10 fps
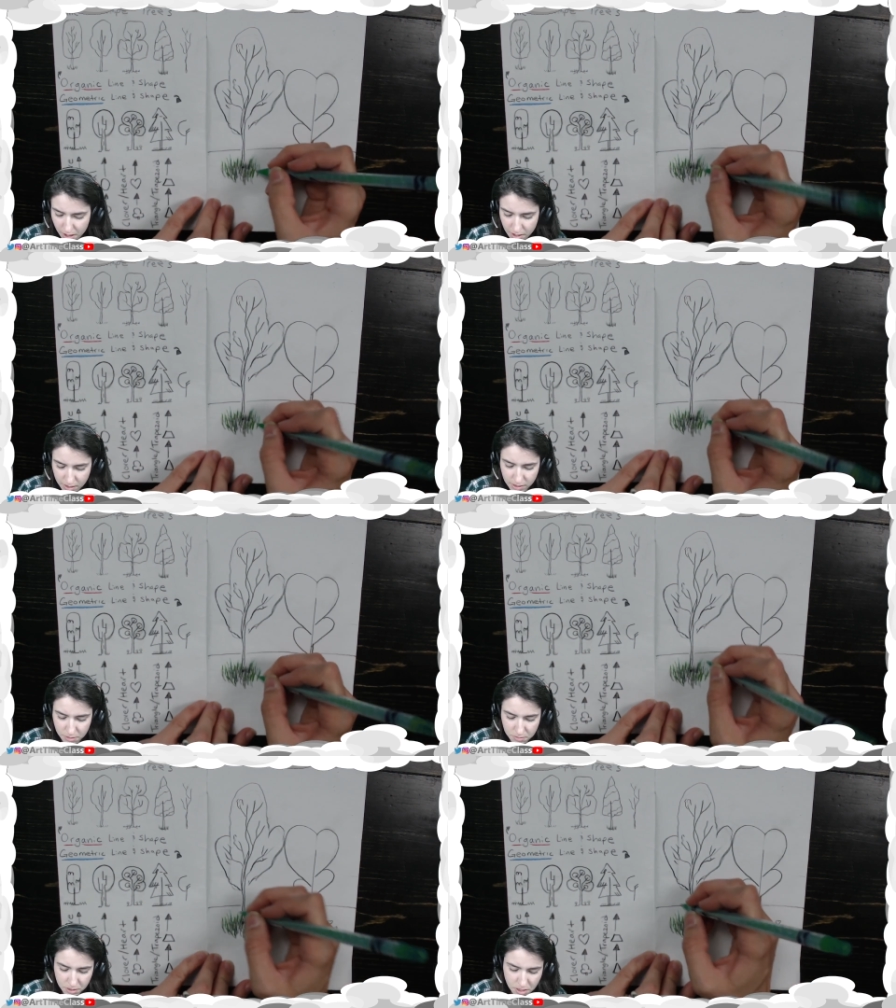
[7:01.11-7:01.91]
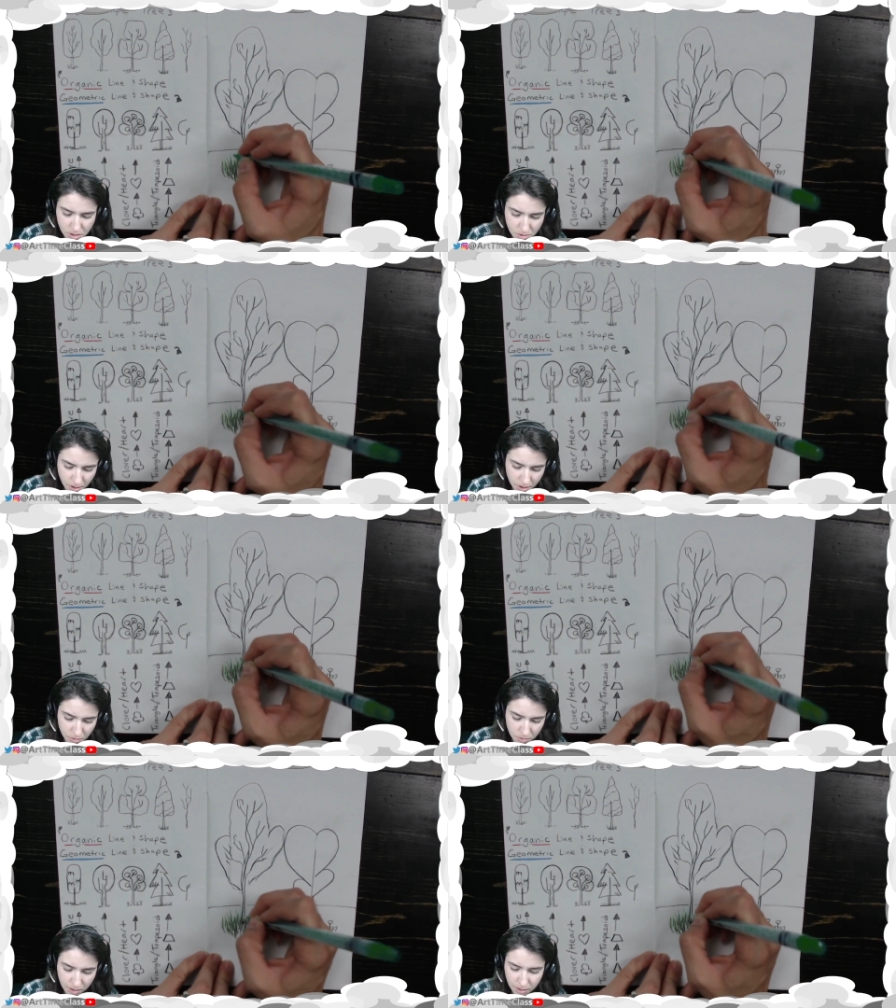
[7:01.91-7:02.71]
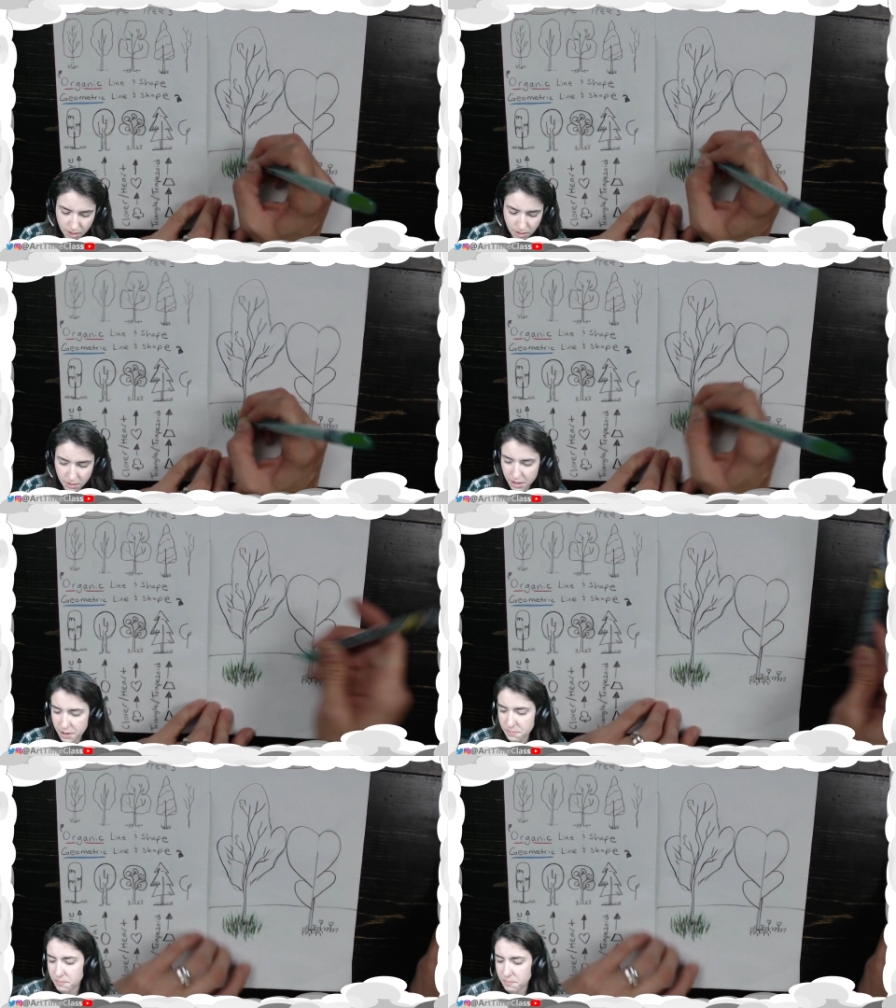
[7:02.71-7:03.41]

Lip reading: It is up to you how you want to color it.